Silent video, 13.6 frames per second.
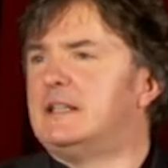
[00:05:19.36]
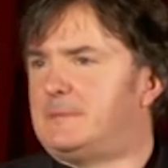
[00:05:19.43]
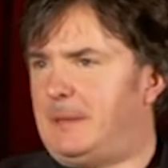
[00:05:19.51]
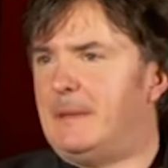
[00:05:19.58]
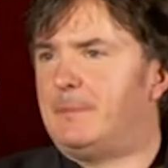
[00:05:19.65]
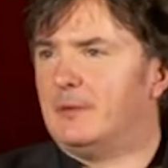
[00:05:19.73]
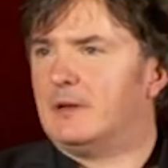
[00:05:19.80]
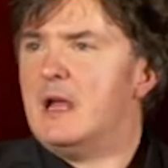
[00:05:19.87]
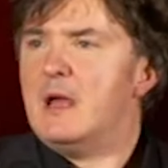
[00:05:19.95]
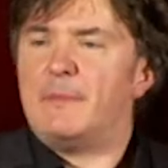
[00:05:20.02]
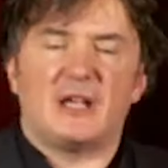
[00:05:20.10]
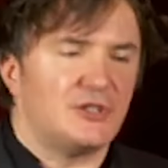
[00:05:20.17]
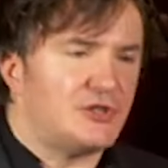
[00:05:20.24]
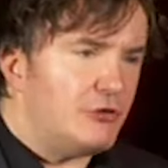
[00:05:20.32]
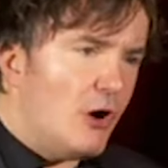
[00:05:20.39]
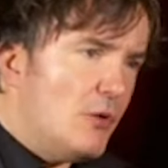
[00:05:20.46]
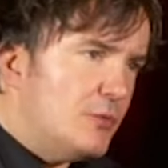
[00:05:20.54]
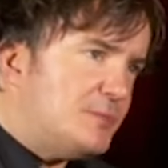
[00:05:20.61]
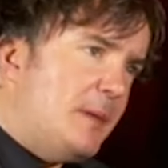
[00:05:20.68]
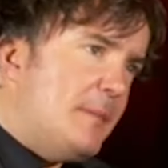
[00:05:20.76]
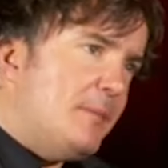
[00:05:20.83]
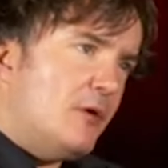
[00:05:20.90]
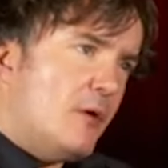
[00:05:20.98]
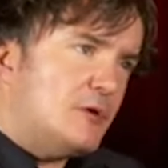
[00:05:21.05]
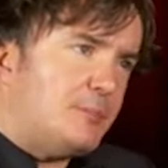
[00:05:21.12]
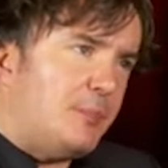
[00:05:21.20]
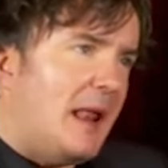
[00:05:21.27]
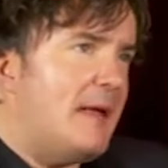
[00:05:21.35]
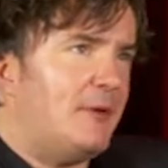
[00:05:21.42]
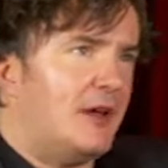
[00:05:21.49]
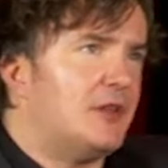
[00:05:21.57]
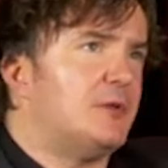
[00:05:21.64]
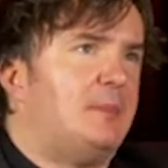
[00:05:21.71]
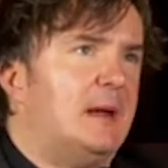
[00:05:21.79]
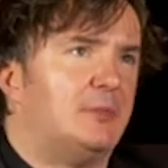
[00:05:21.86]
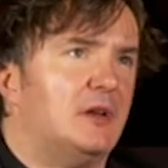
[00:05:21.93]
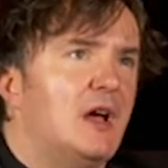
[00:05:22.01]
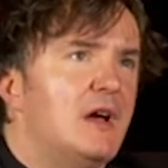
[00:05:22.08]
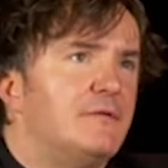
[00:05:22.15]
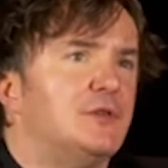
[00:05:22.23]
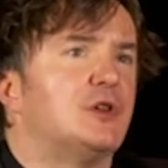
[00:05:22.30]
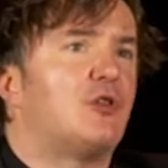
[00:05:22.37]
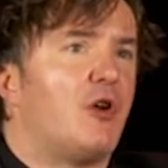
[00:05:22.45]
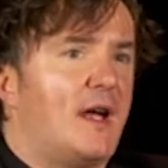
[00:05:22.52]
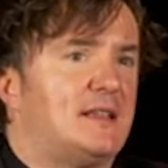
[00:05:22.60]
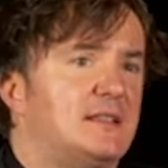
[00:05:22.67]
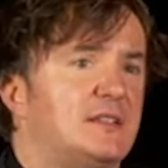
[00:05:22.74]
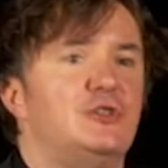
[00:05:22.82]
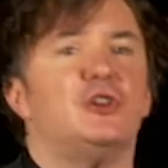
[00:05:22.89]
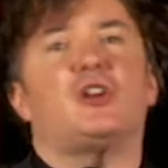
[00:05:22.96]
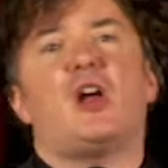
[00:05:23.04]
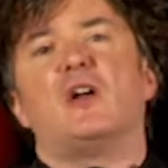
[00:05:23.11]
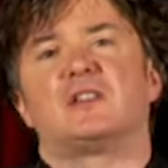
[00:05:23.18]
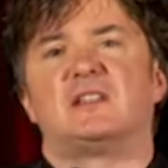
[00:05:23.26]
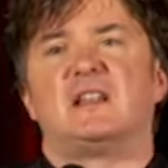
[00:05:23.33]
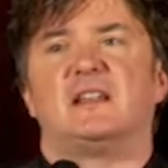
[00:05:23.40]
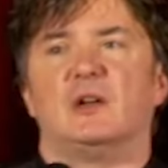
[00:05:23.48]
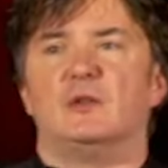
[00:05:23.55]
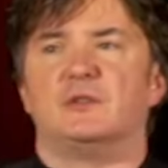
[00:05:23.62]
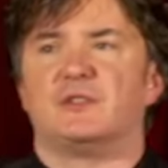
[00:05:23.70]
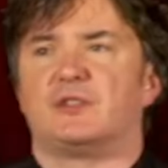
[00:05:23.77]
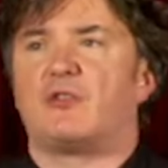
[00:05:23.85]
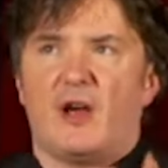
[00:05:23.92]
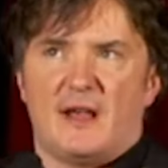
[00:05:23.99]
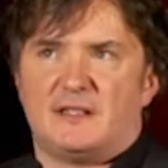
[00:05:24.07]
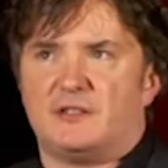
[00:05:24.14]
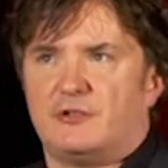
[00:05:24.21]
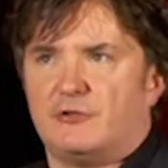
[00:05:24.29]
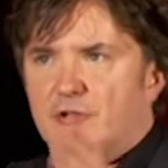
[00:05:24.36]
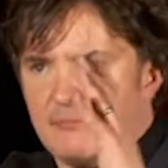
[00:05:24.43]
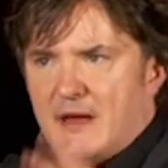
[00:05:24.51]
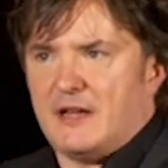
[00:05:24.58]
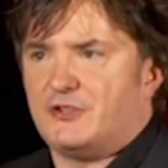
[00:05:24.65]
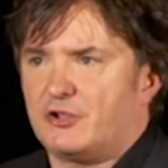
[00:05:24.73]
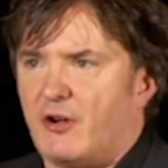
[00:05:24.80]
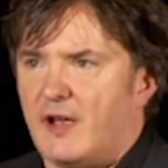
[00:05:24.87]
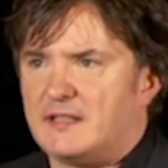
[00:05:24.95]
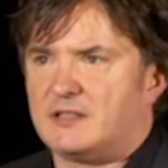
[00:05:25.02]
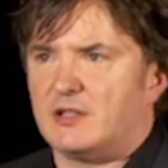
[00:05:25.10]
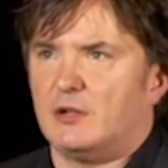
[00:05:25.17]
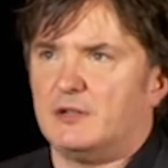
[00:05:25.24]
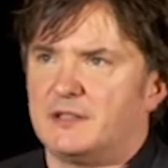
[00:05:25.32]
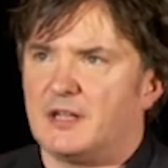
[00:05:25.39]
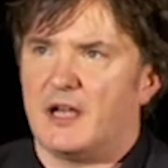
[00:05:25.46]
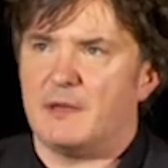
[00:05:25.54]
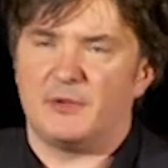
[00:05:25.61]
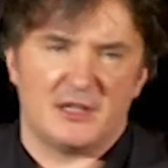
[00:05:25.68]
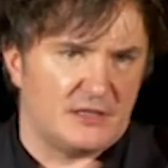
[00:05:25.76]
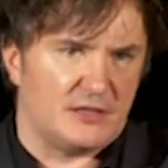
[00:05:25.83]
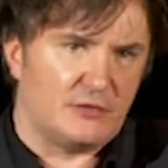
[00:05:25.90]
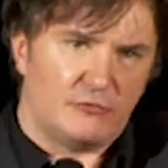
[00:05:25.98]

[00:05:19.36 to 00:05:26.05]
these people, because people are always blaming other people for the crisis, and you're constantly told there's a crisis. You're in a major crisis all the time because of